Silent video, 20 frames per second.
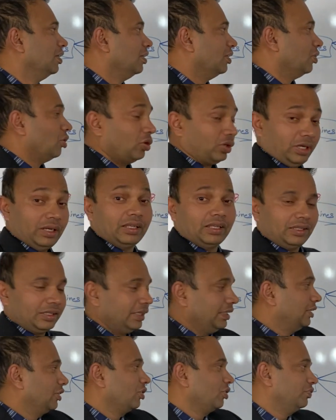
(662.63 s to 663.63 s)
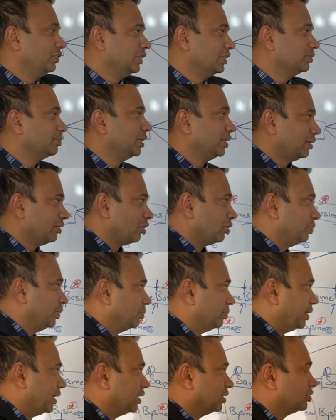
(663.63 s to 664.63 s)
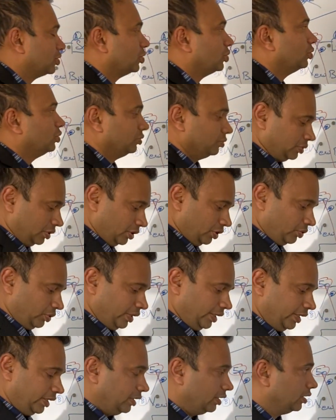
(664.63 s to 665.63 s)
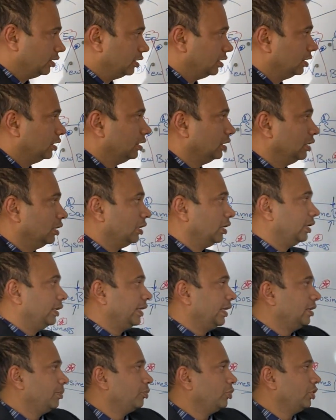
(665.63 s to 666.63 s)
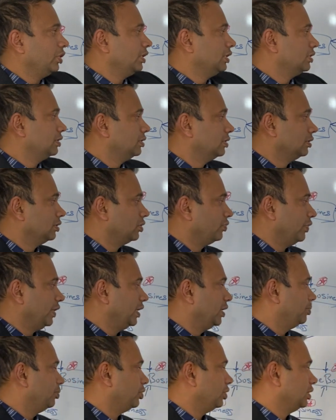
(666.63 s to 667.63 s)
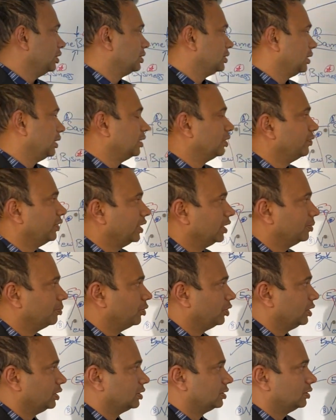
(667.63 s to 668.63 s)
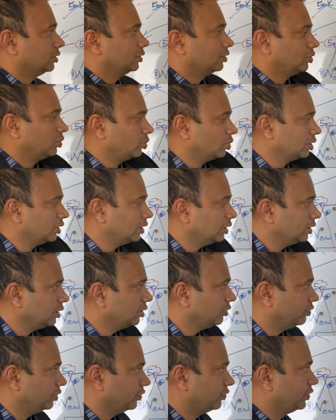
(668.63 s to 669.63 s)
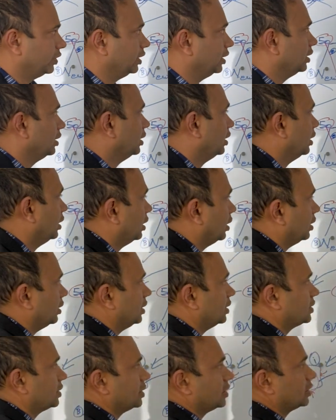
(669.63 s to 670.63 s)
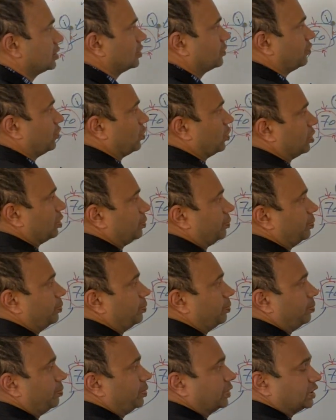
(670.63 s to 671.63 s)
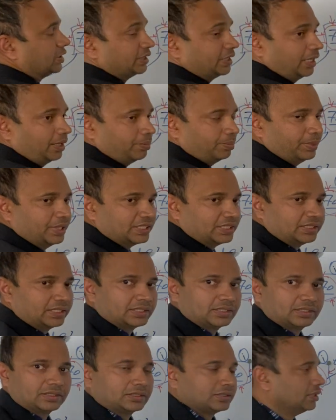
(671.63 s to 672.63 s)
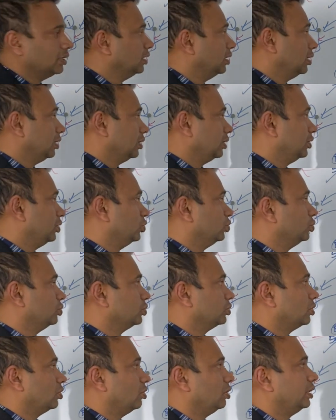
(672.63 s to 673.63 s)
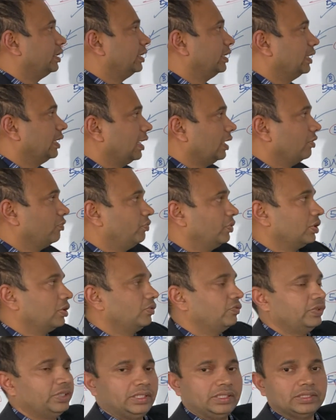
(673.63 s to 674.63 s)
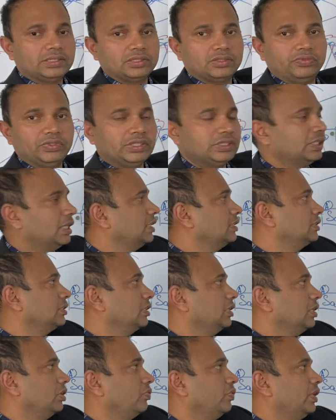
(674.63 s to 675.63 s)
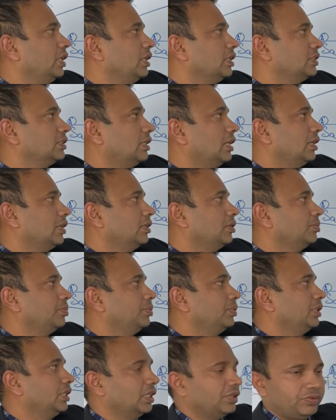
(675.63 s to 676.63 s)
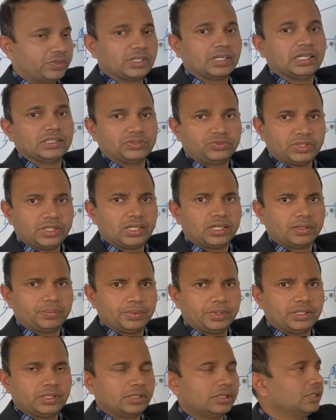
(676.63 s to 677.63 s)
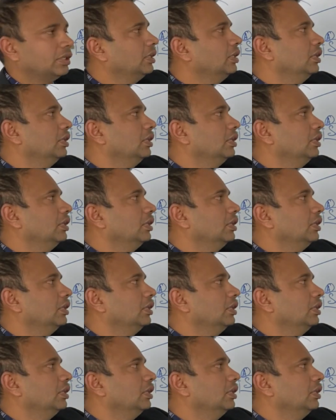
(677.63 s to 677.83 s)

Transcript: or either of these may not be met. So you need 10 points, 20 points, and 20 points. Total 50. This is for a same business. You already have one of these visas, innovator, startup, tier 1 graduate entrepreneur,